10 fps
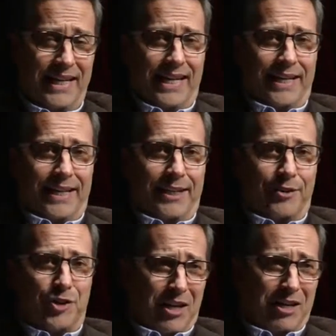John,
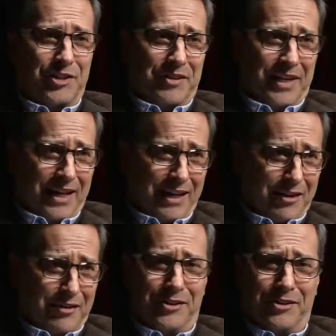you're here.
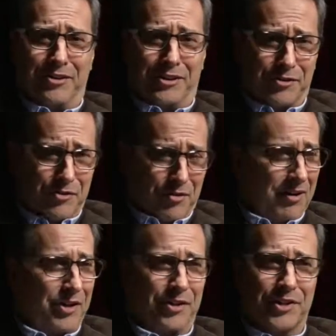You're drunk. You're just
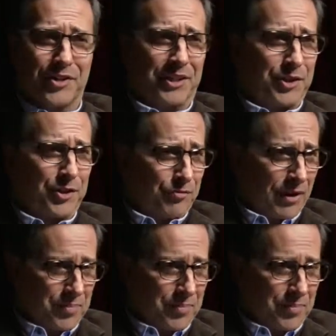going to disrupt things.